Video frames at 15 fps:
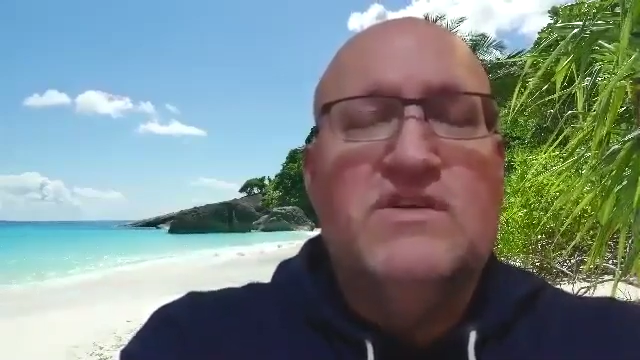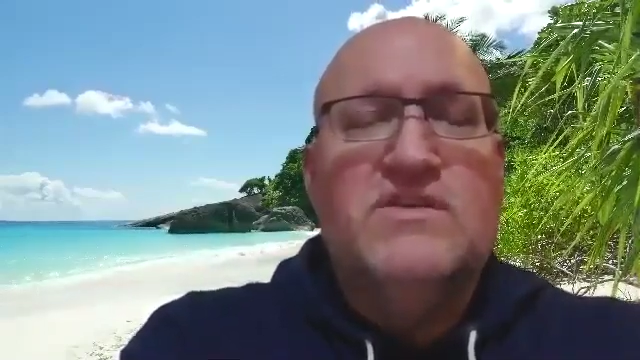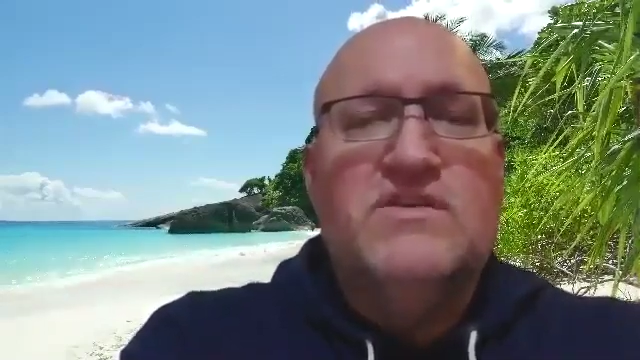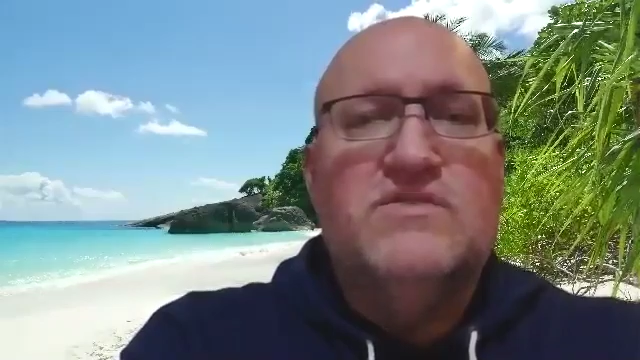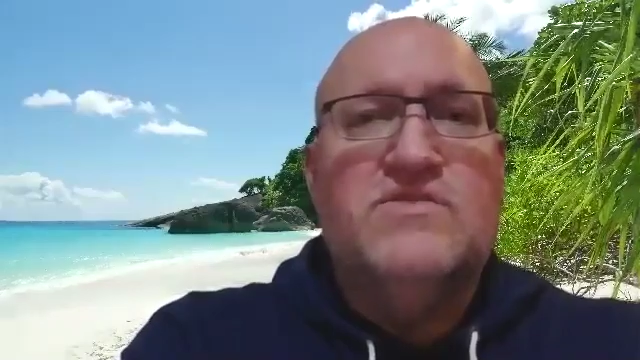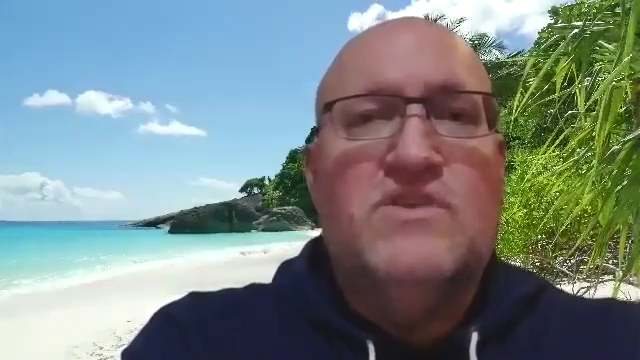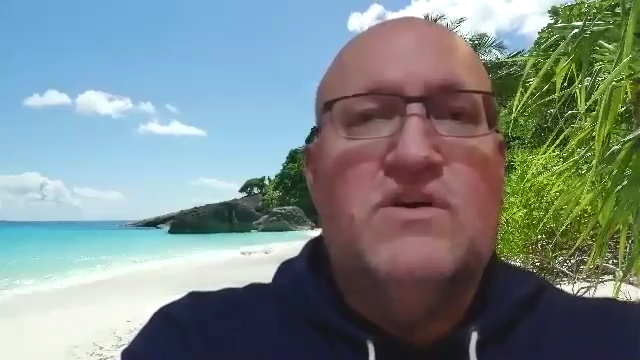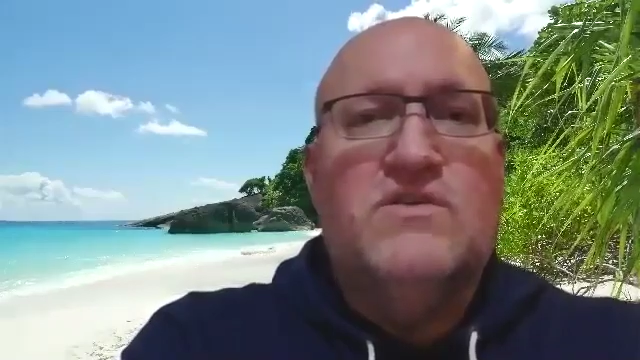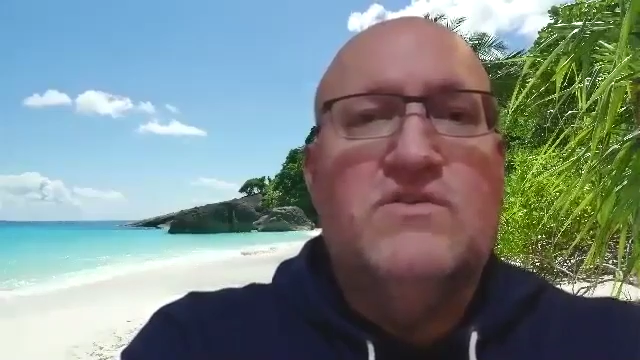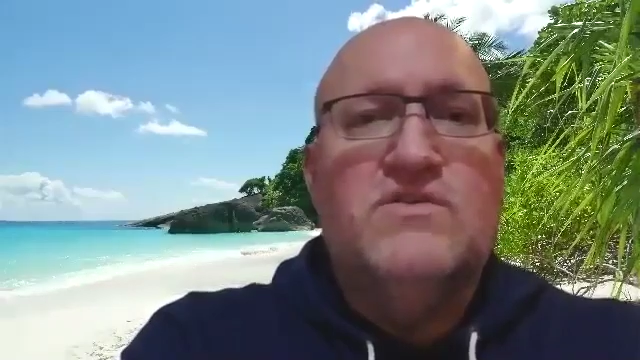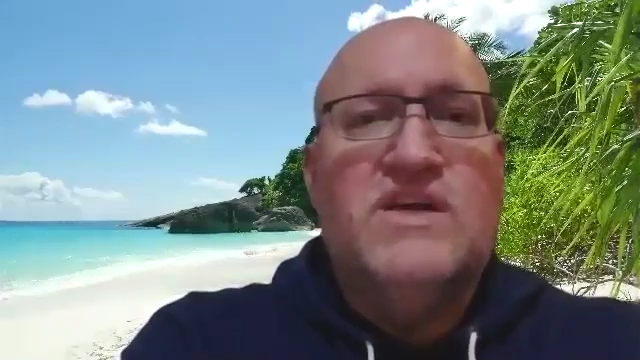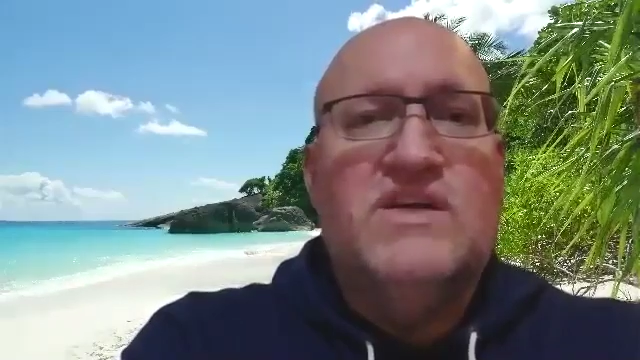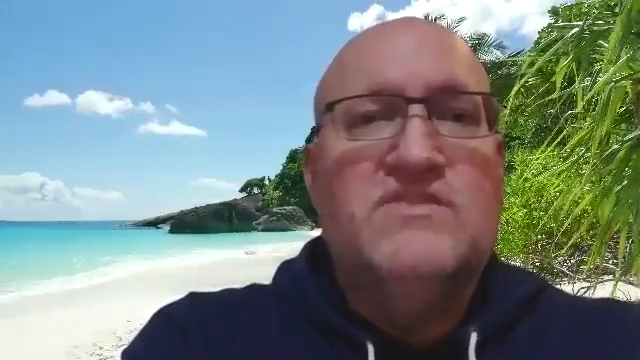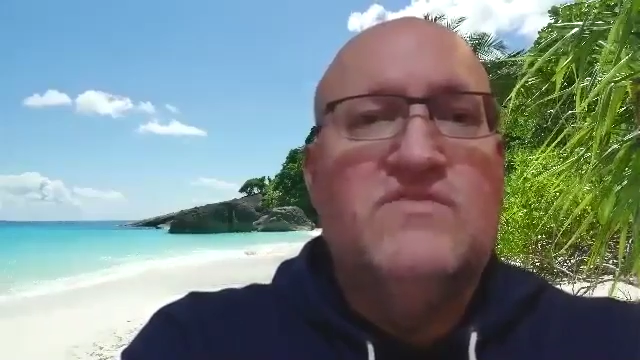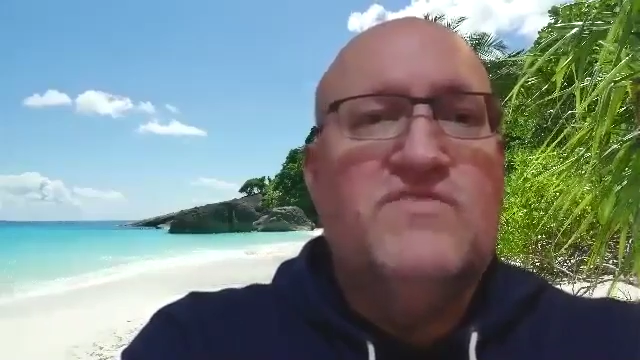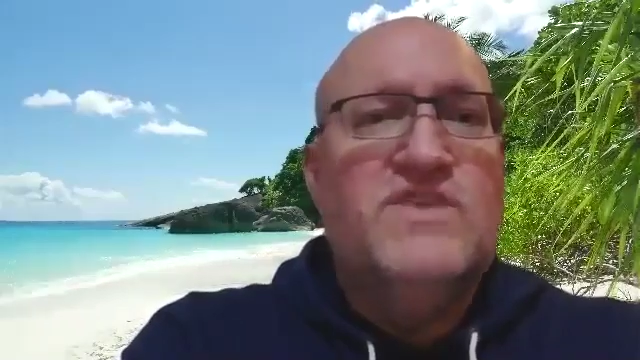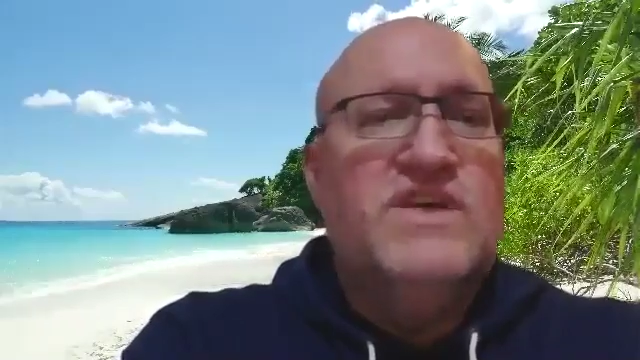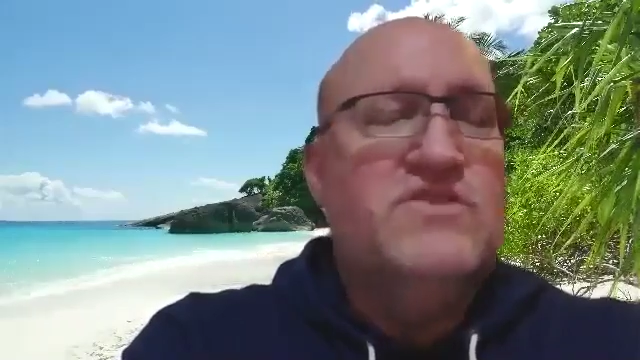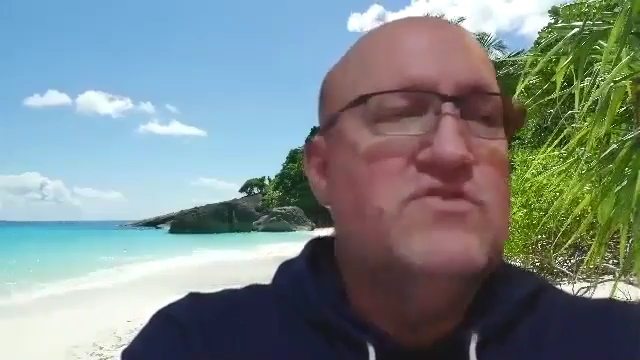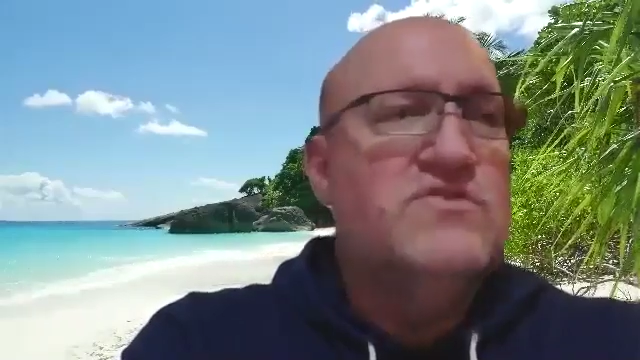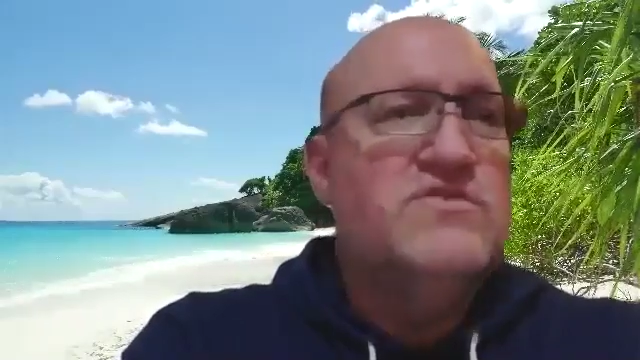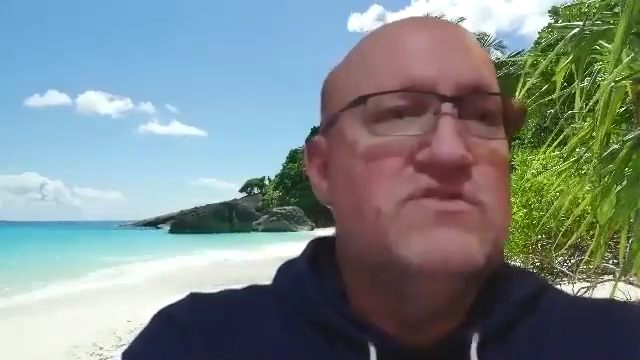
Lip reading: There's all kinds of nature